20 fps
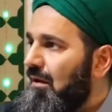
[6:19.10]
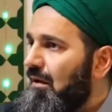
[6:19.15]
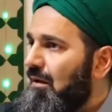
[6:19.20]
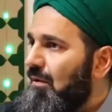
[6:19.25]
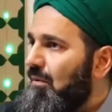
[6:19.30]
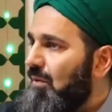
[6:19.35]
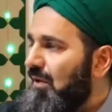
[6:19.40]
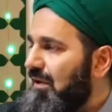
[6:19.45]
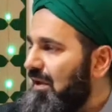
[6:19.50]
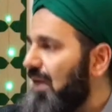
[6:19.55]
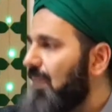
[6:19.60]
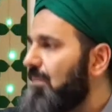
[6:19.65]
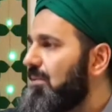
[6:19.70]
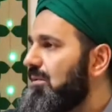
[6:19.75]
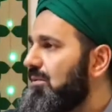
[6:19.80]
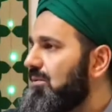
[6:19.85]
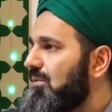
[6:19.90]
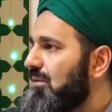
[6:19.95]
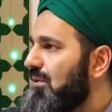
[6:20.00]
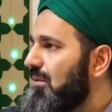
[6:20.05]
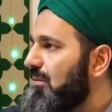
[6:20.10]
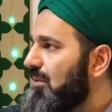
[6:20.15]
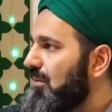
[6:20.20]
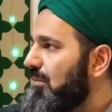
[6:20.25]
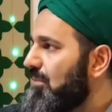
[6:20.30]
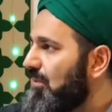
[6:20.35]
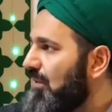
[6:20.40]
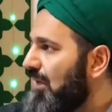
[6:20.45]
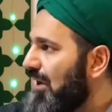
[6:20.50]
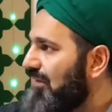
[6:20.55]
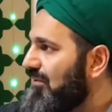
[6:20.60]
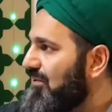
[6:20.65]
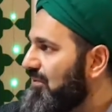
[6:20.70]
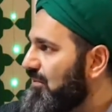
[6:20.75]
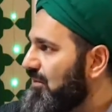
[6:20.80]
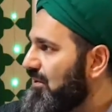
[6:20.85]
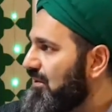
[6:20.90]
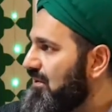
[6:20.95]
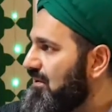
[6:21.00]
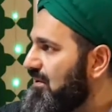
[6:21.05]
What happened to the people
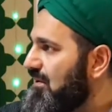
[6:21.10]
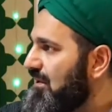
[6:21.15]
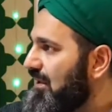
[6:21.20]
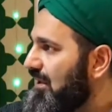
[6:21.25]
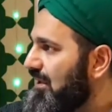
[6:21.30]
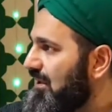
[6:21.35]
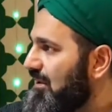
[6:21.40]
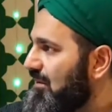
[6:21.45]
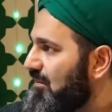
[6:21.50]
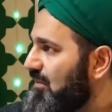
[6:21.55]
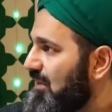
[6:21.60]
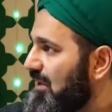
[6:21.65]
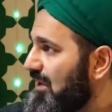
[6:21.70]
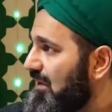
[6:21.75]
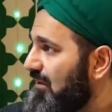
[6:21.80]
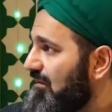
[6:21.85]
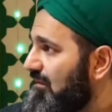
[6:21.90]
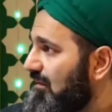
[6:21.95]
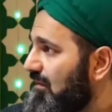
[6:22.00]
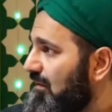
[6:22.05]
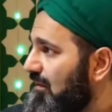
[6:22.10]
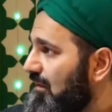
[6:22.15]
afterwards? They didn't believe.